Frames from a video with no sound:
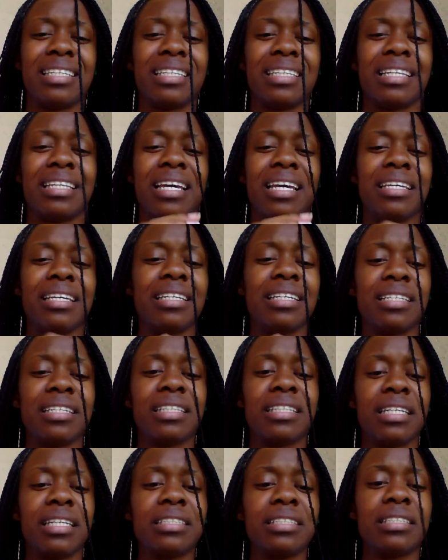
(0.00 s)
Like,
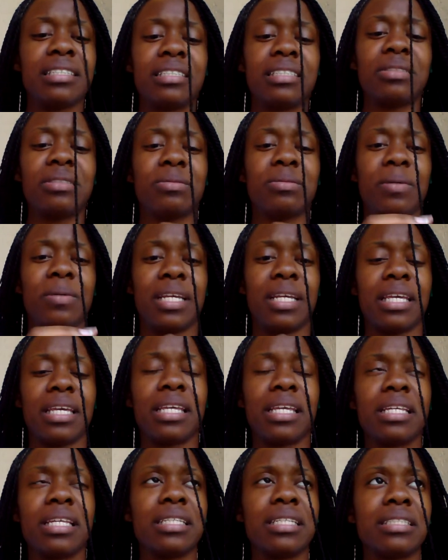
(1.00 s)
that shit's
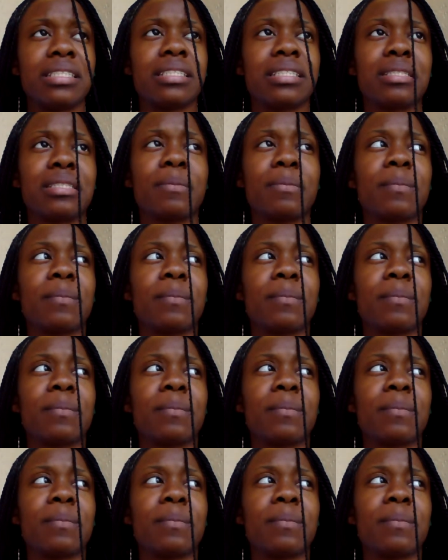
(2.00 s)
ridiculous.